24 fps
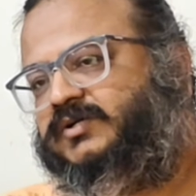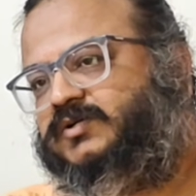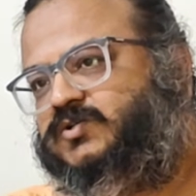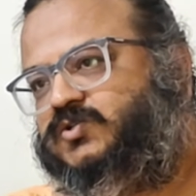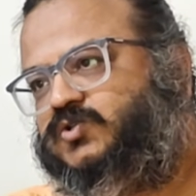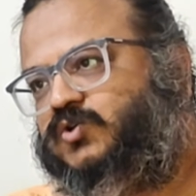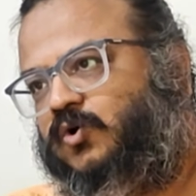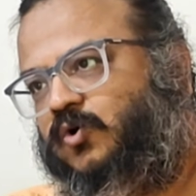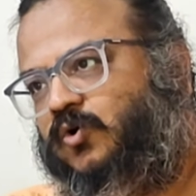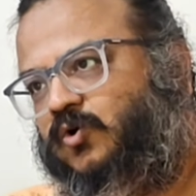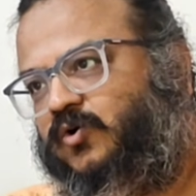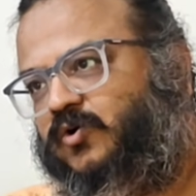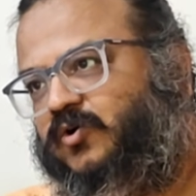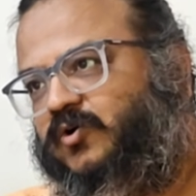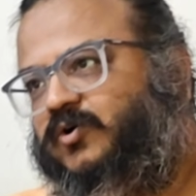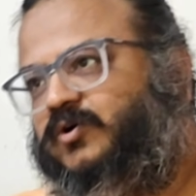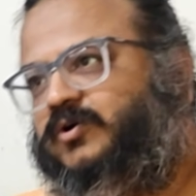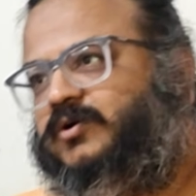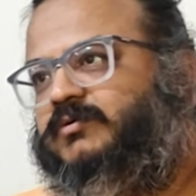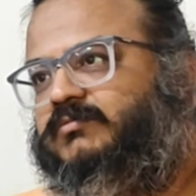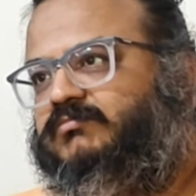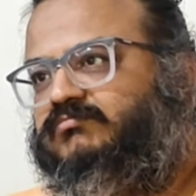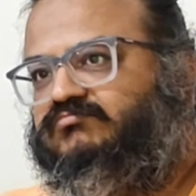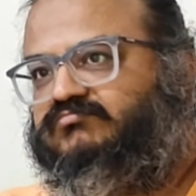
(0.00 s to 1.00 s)
So
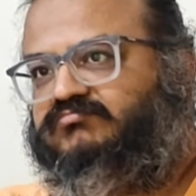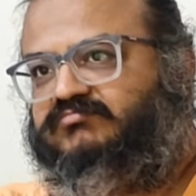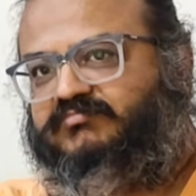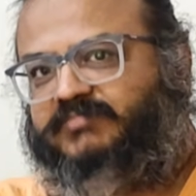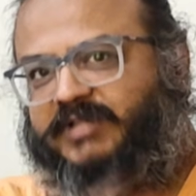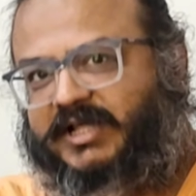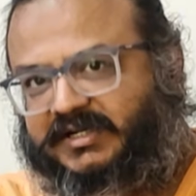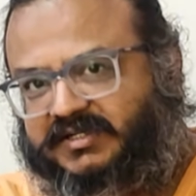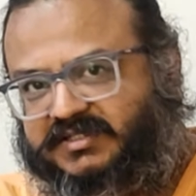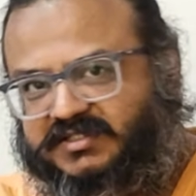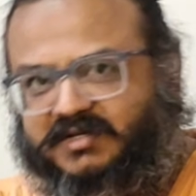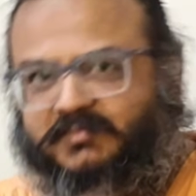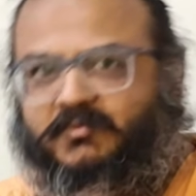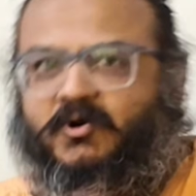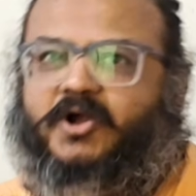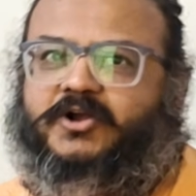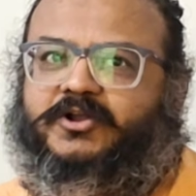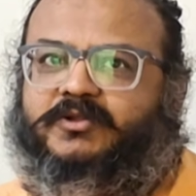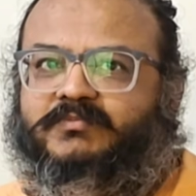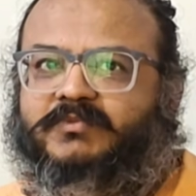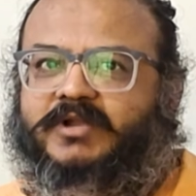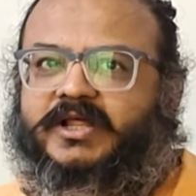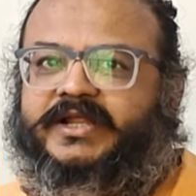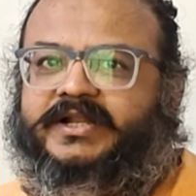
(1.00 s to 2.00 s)
that is the
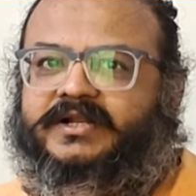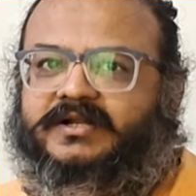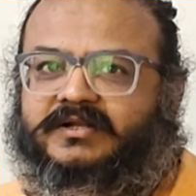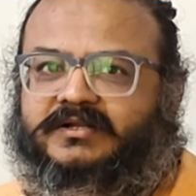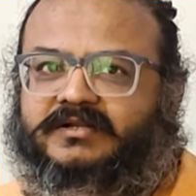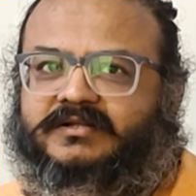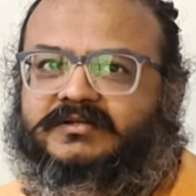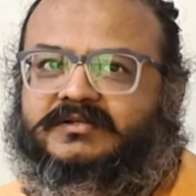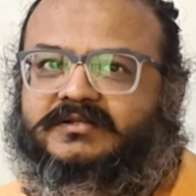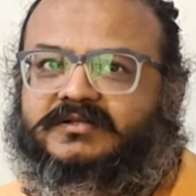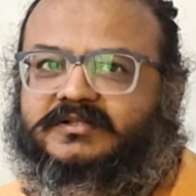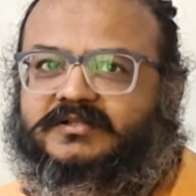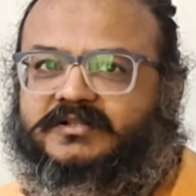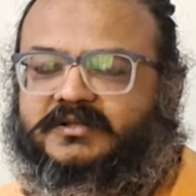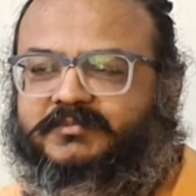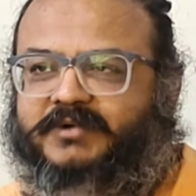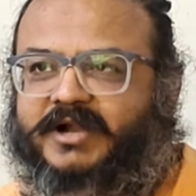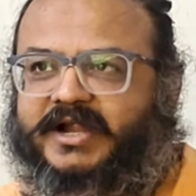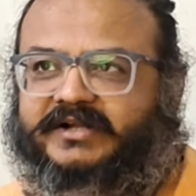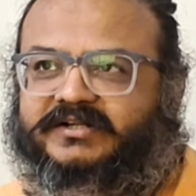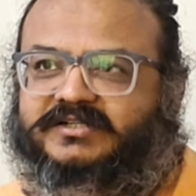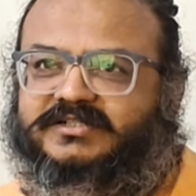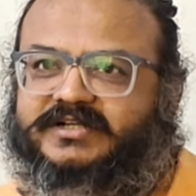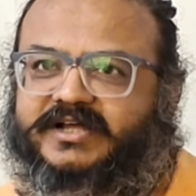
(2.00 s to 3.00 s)
bottom line. The
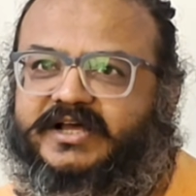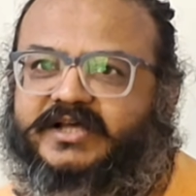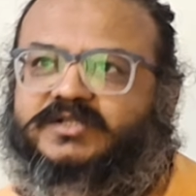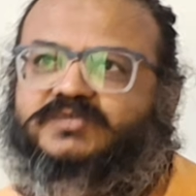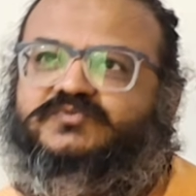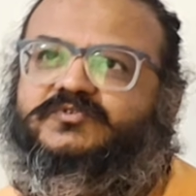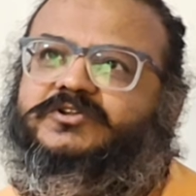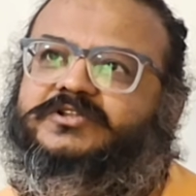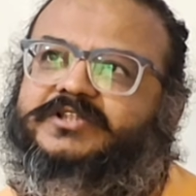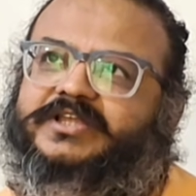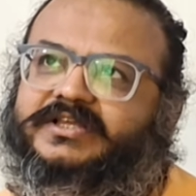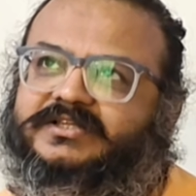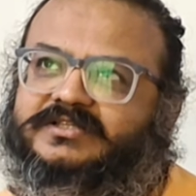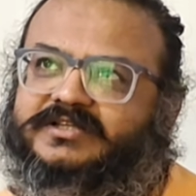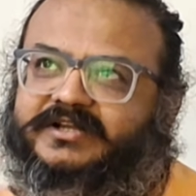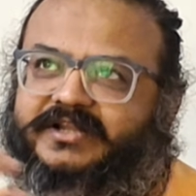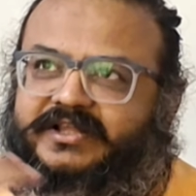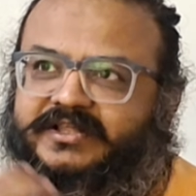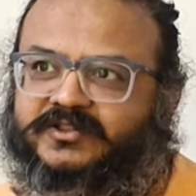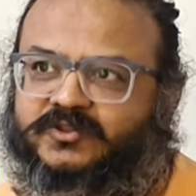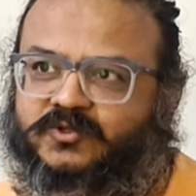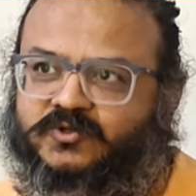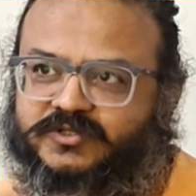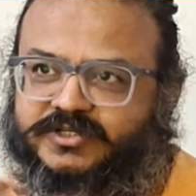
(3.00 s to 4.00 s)
brand stands for things that
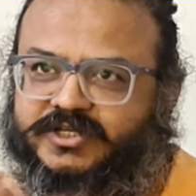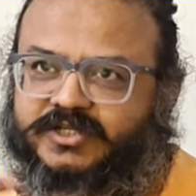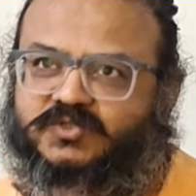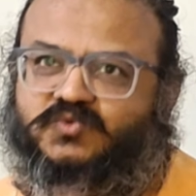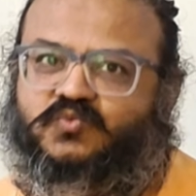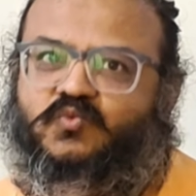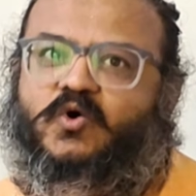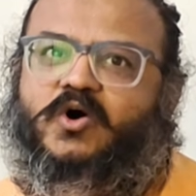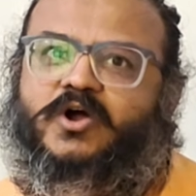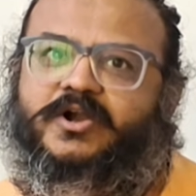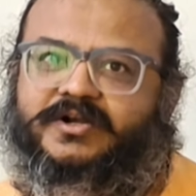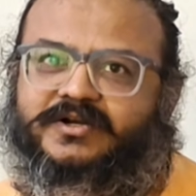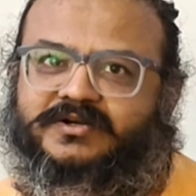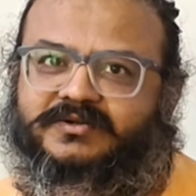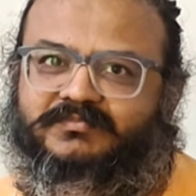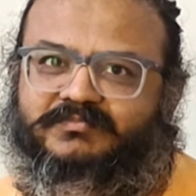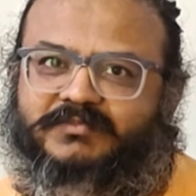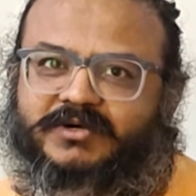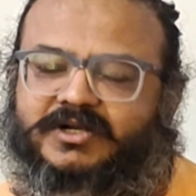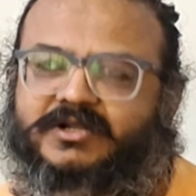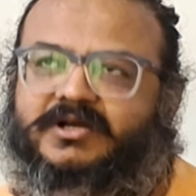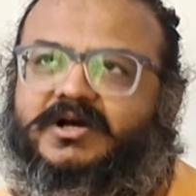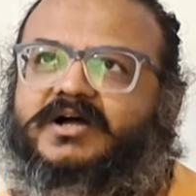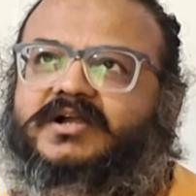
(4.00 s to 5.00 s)
enthusiasts want
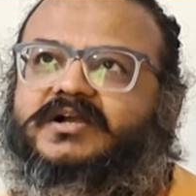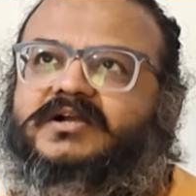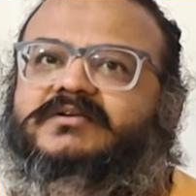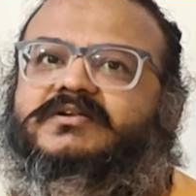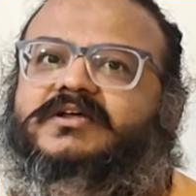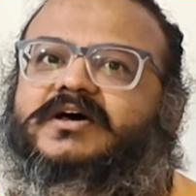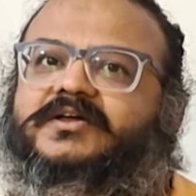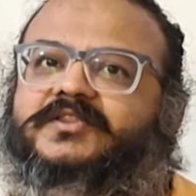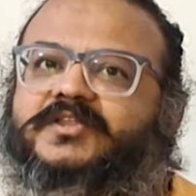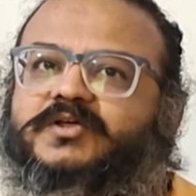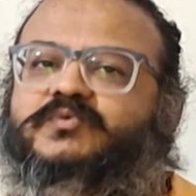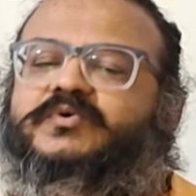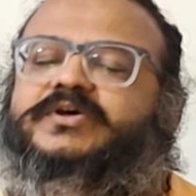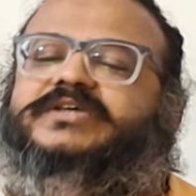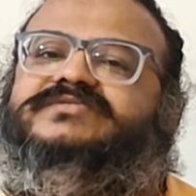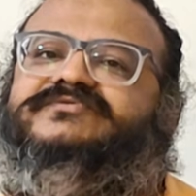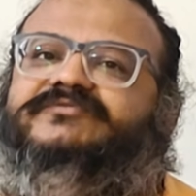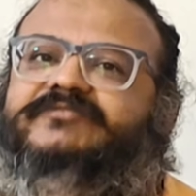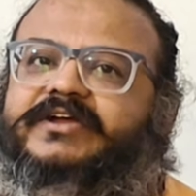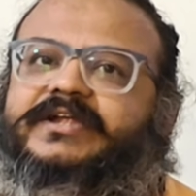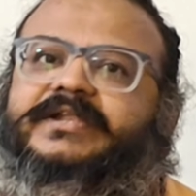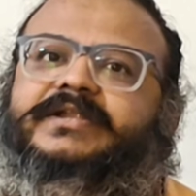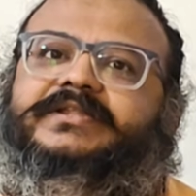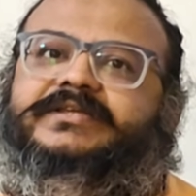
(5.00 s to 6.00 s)
but can't otherwise
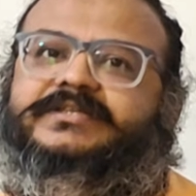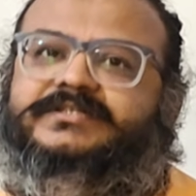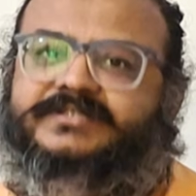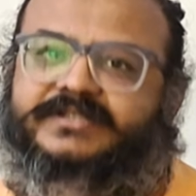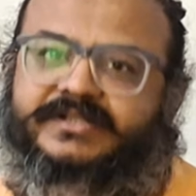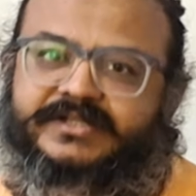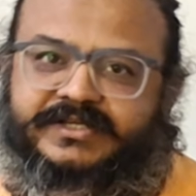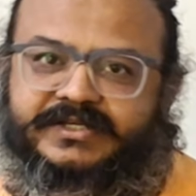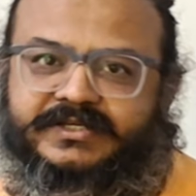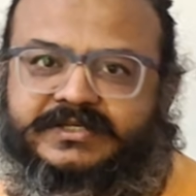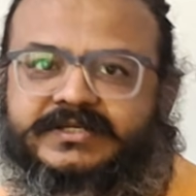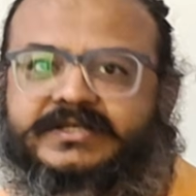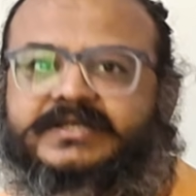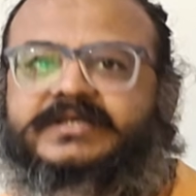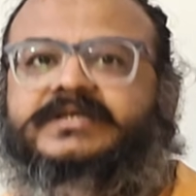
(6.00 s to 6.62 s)
find easily.